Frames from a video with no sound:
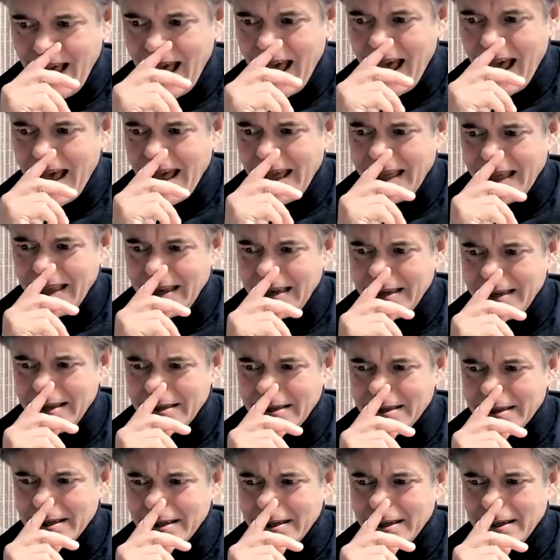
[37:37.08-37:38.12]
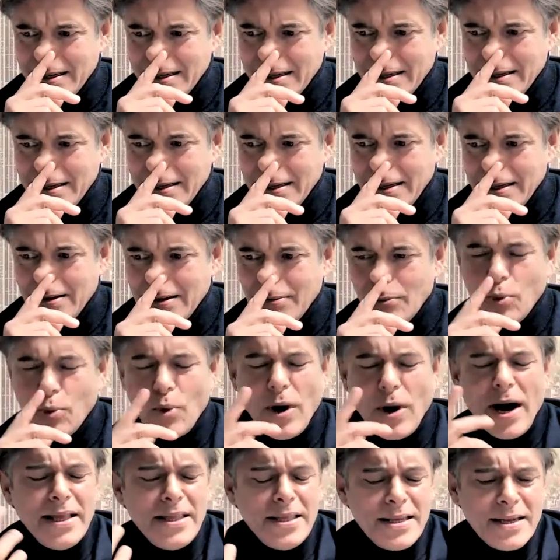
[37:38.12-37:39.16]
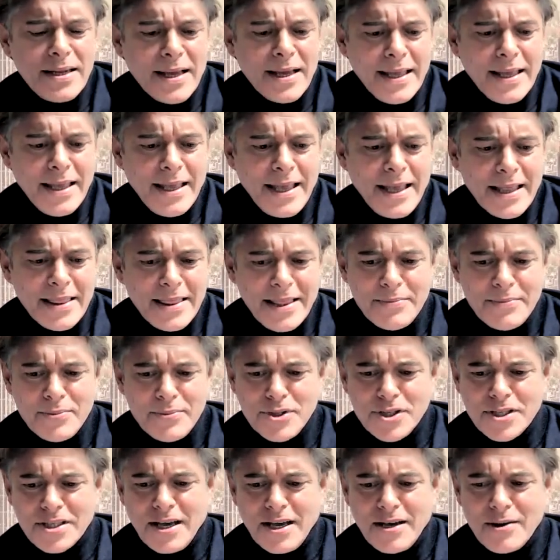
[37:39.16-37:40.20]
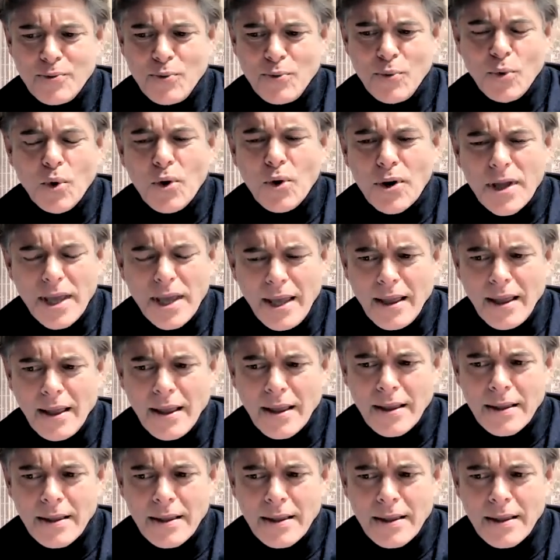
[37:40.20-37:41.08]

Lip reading: And why did I get them to start walking?